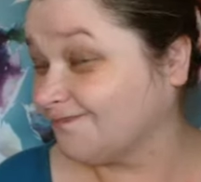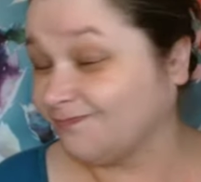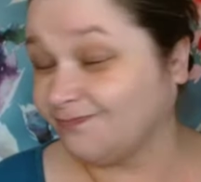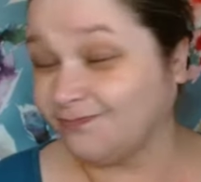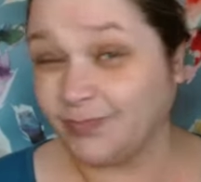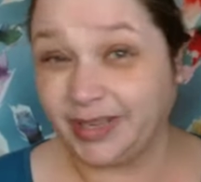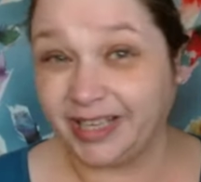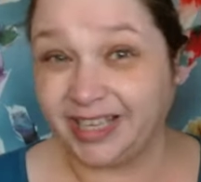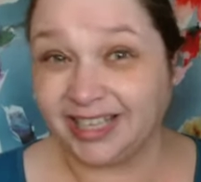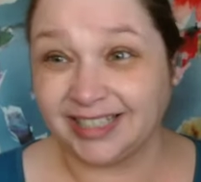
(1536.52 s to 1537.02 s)

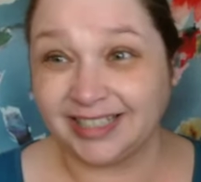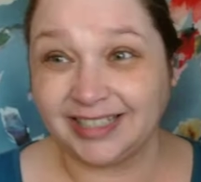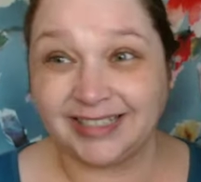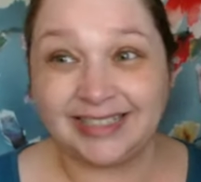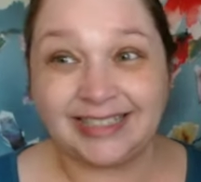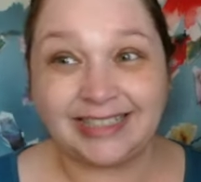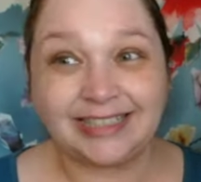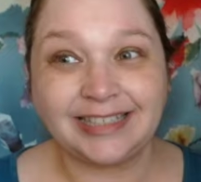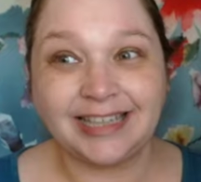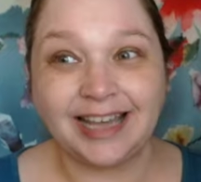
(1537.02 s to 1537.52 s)

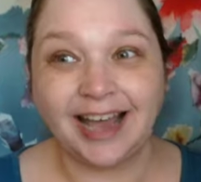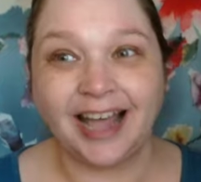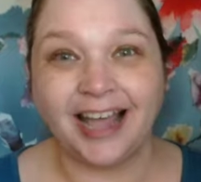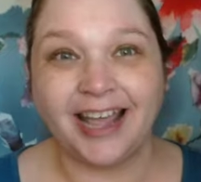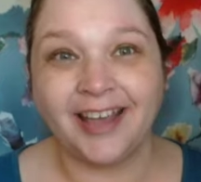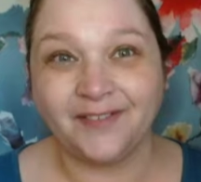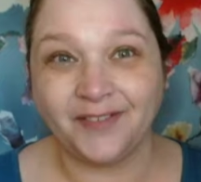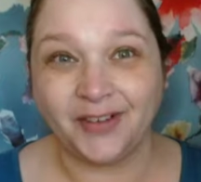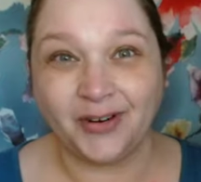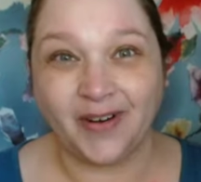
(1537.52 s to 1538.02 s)
because I
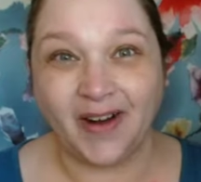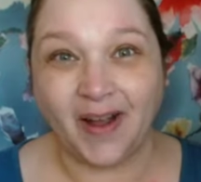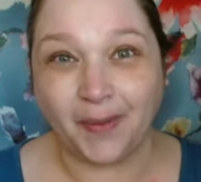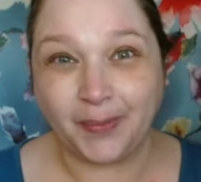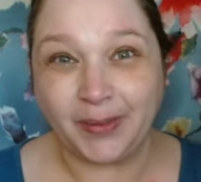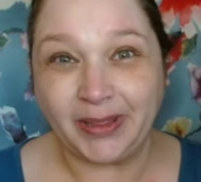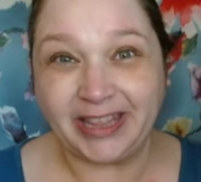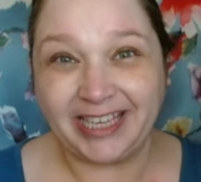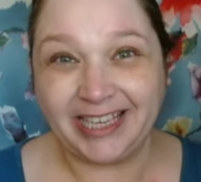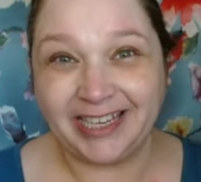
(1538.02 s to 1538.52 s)
have
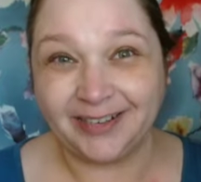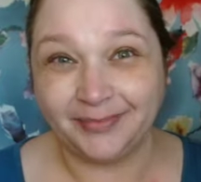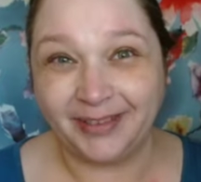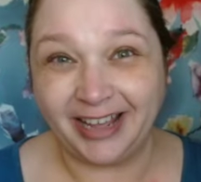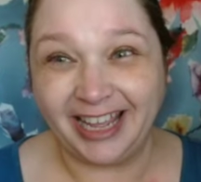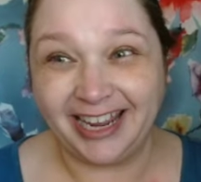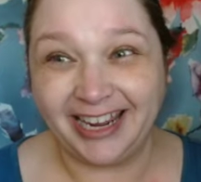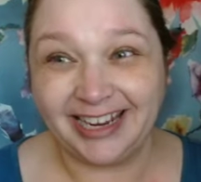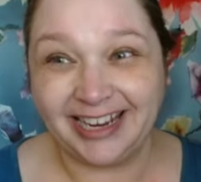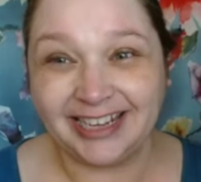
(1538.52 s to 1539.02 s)
neuropathy in my
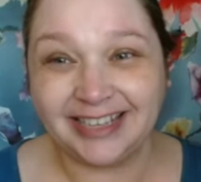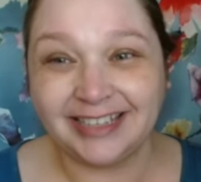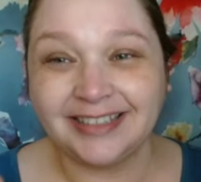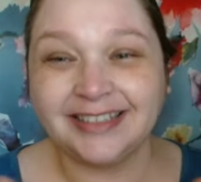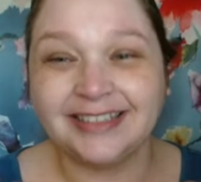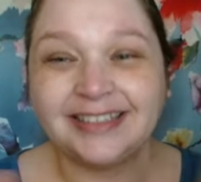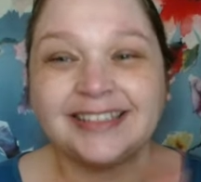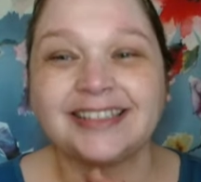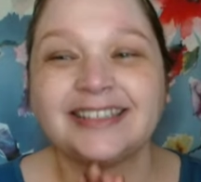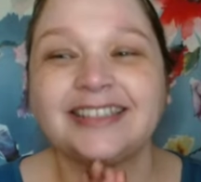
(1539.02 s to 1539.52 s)

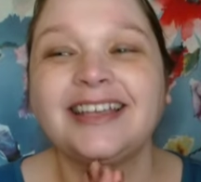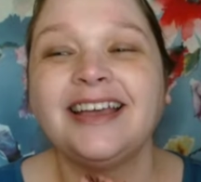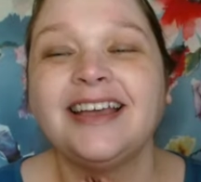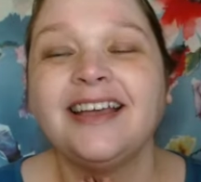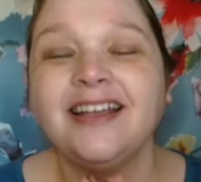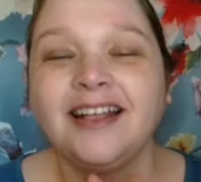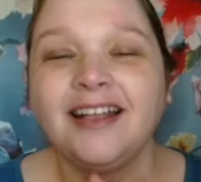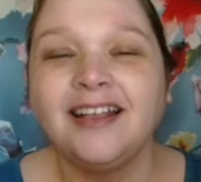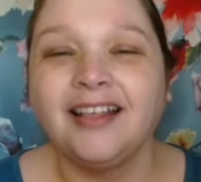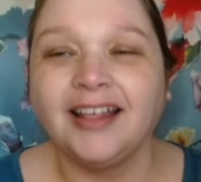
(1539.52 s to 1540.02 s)
hands
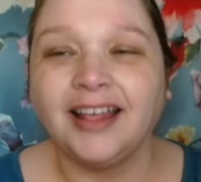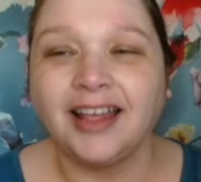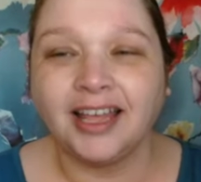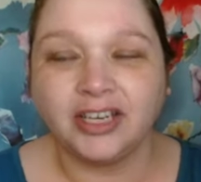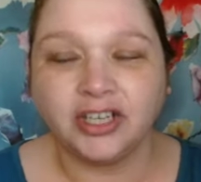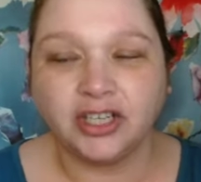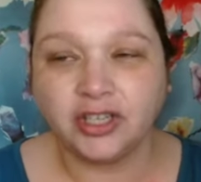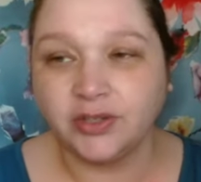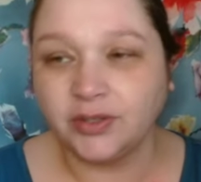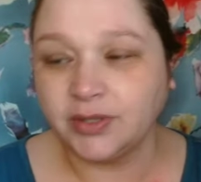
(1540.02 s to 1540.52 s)

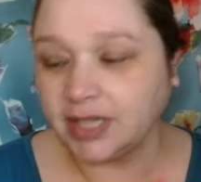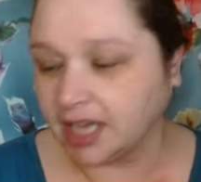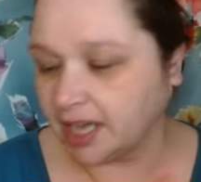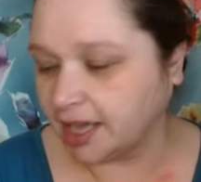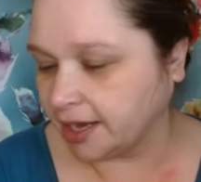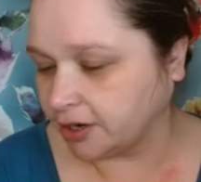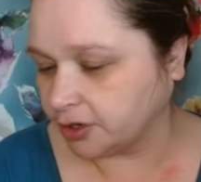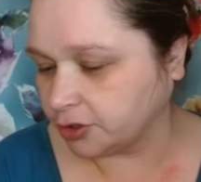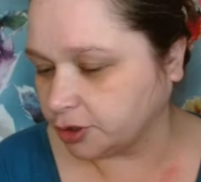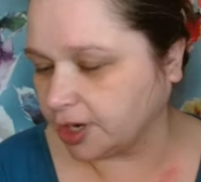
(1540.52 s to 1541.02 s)
and using a
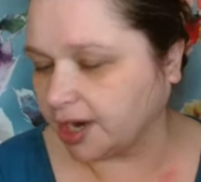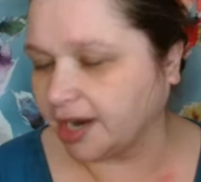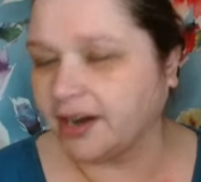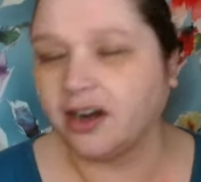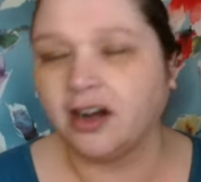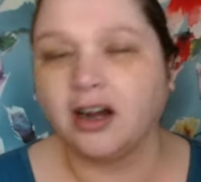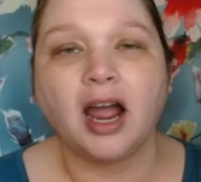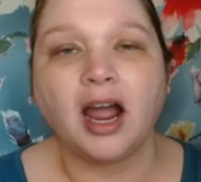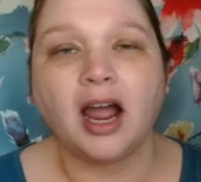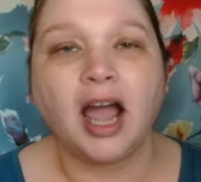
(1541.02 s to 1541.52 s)

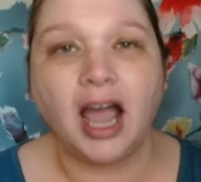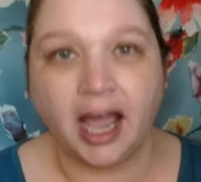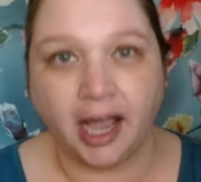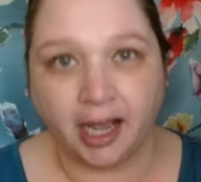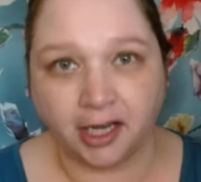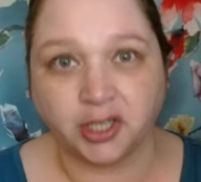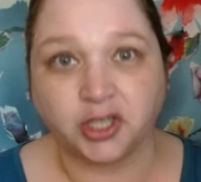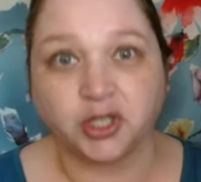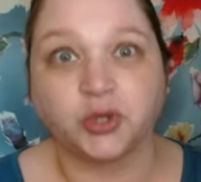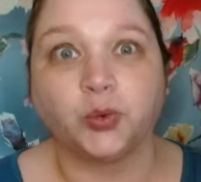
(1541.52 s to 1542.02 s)
hairdryer
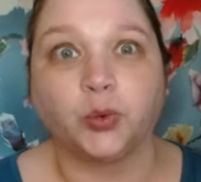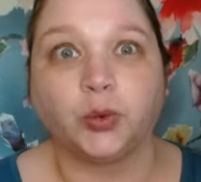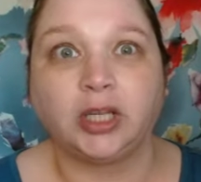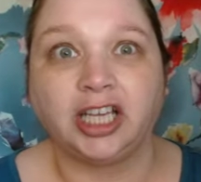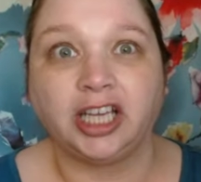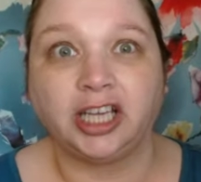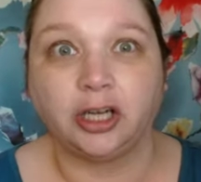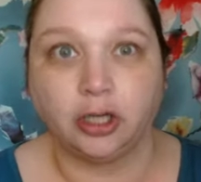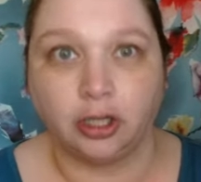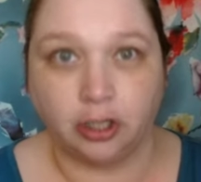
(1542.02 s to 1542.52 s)

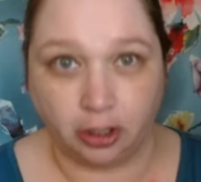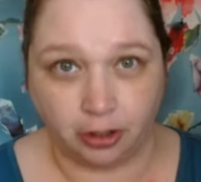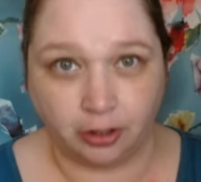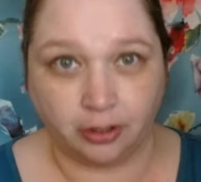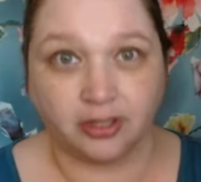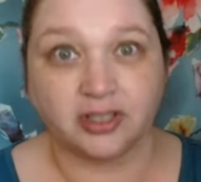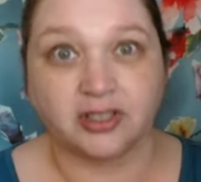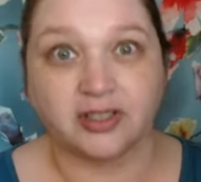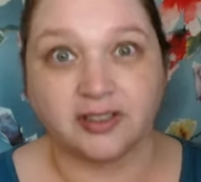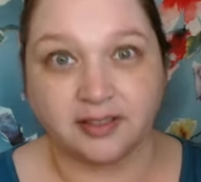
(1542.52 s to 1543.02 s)
actually
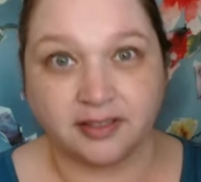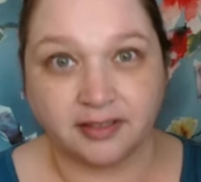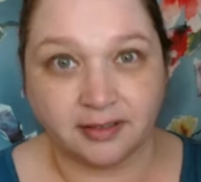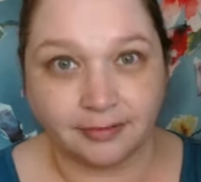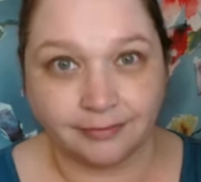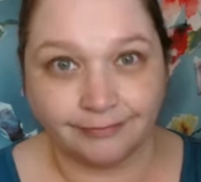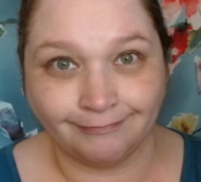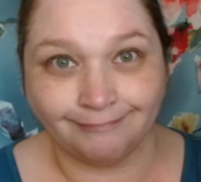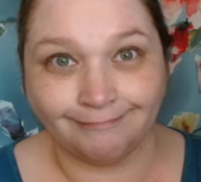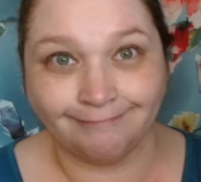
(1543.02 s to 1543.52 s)
hurts.
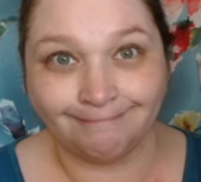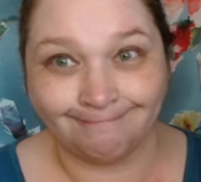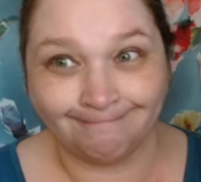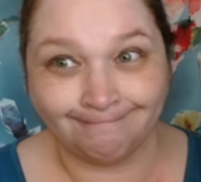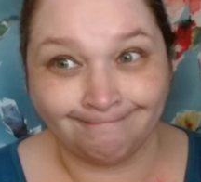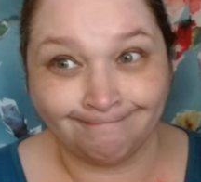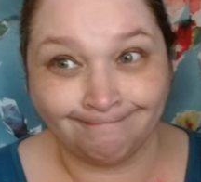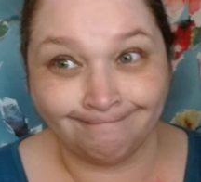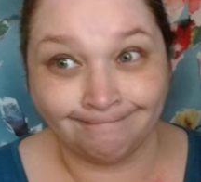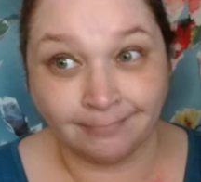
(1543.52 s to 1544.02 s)

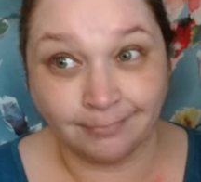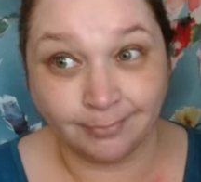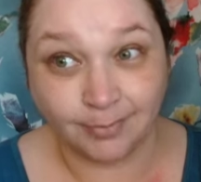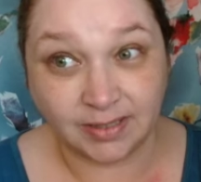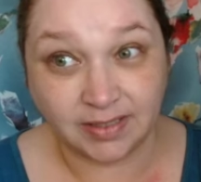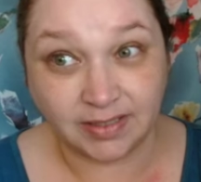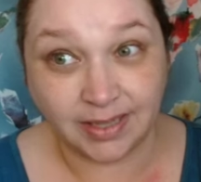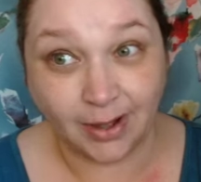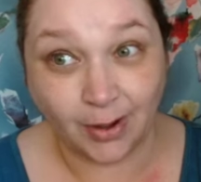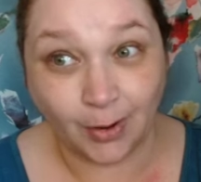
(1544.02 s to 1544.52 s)

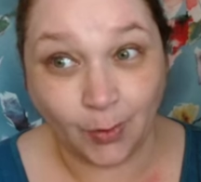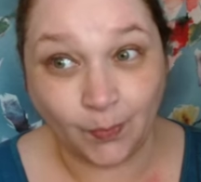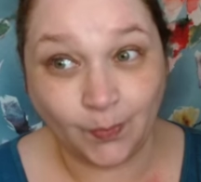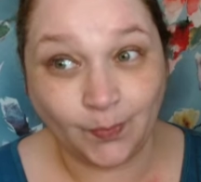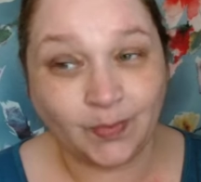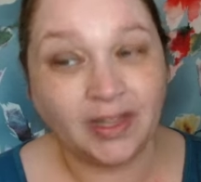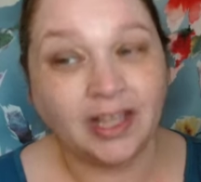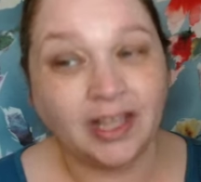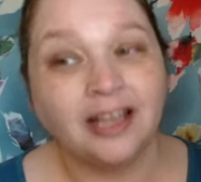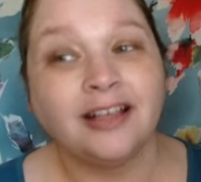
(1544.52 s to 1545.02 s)
So
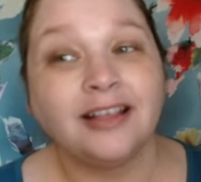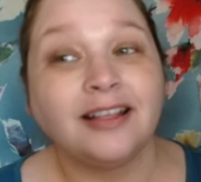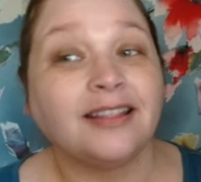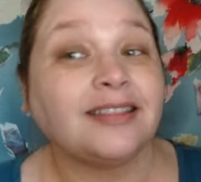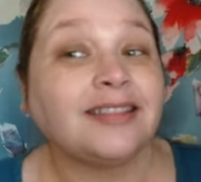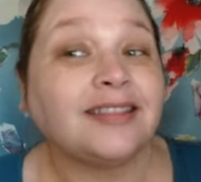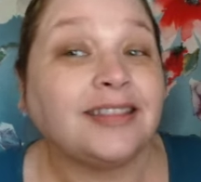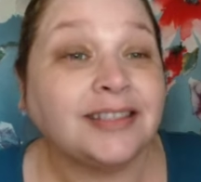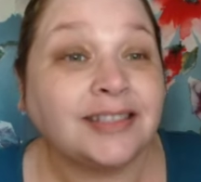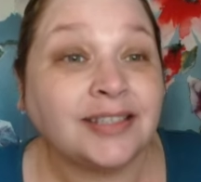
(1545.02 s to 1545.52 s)

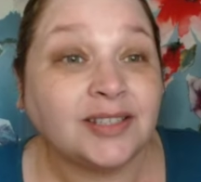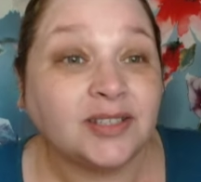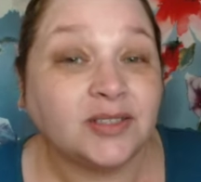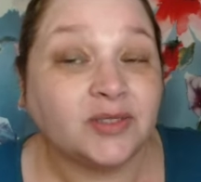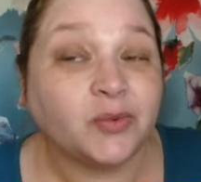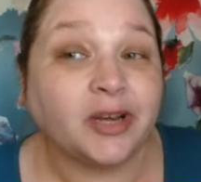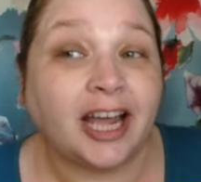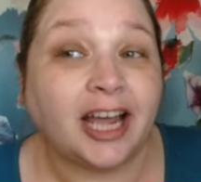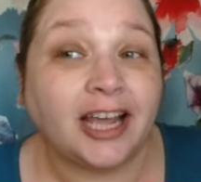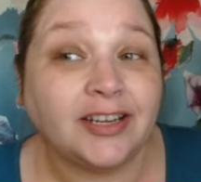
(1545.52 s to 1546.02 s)
this is
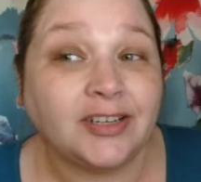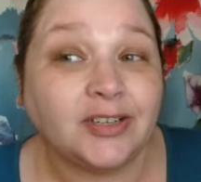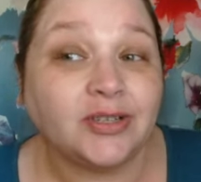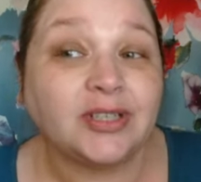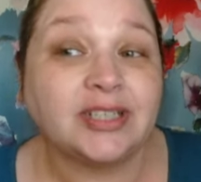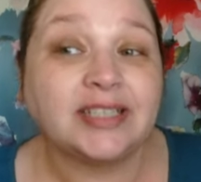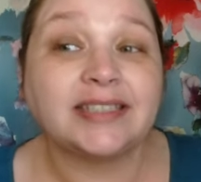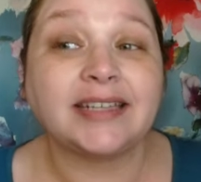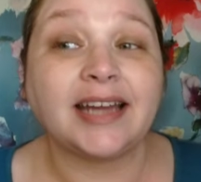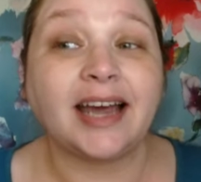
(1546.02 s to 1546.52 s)
what I do to
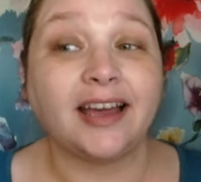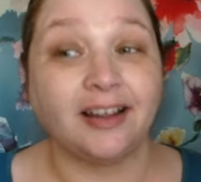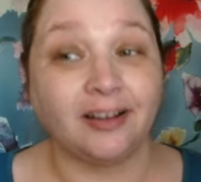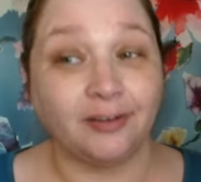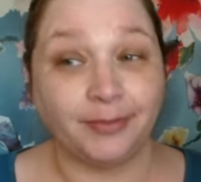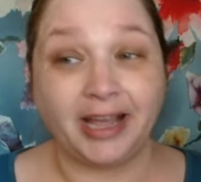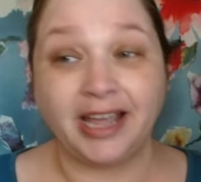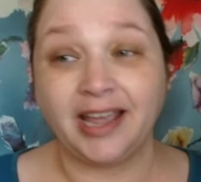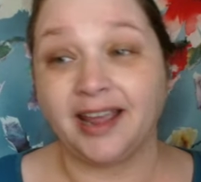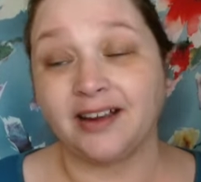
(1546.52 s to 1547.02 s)
style
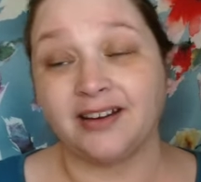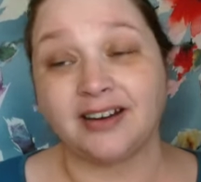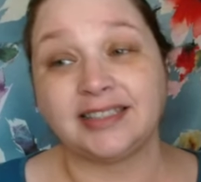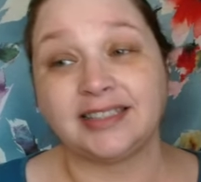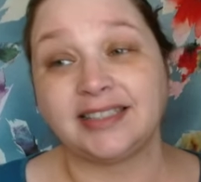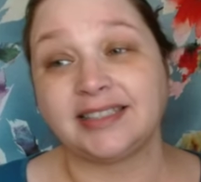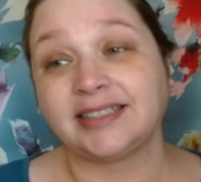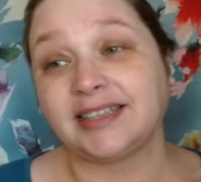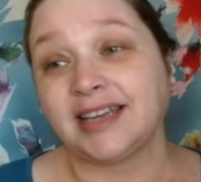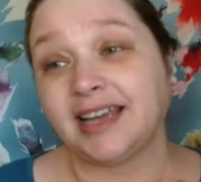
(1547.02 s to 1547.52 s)
my hair
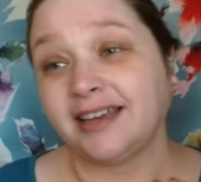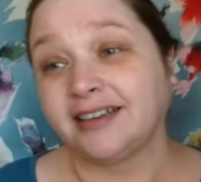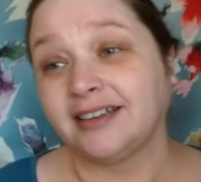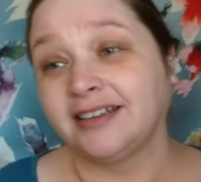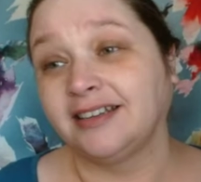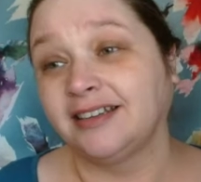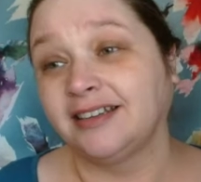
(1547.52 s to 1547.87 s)
instead.